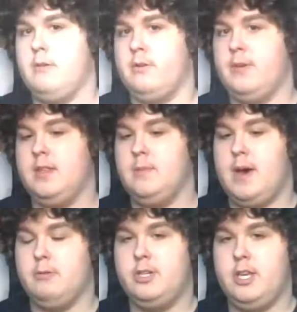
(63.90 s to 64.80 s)
going to read them
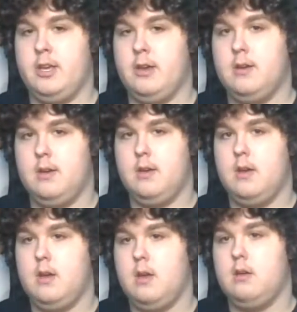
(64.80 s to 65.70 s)
out to you
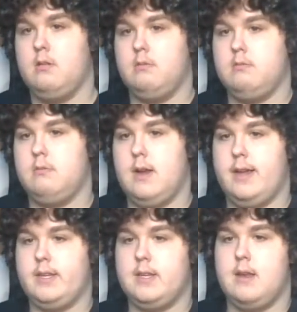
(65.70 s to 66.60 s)

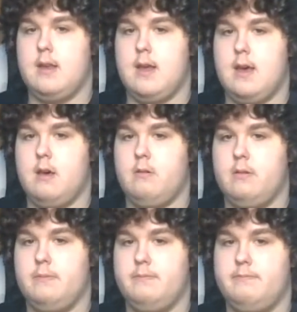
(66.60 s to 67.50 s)
right now.
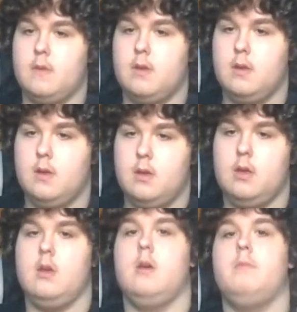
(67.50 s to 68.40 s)

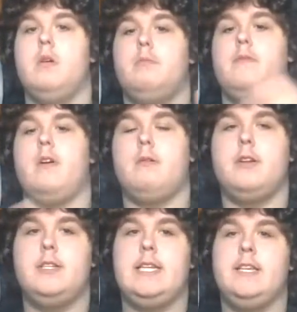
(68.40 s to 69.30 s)
But before I
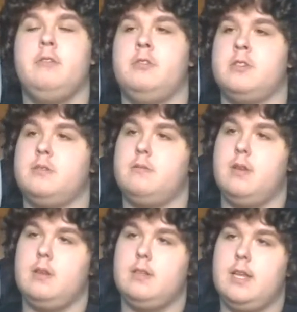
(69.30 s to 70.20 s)
continue, just
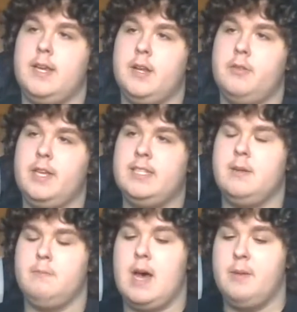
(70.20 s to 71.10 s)
to let you know, these
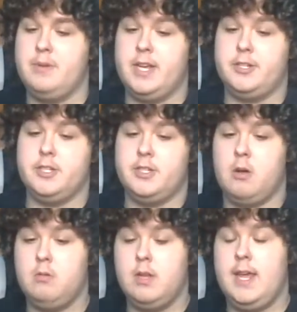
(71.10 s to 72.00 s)
are my predictions
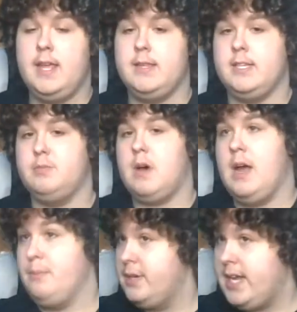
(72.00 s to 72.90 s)
only. This is
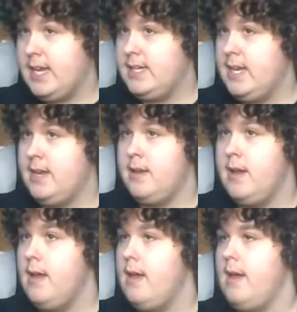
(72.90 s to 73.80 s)
what I'm predicting.
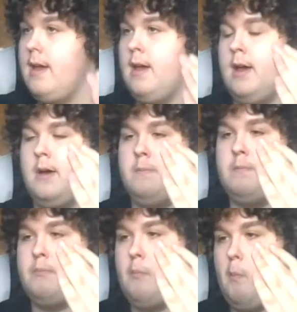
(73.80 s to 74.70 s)
Um,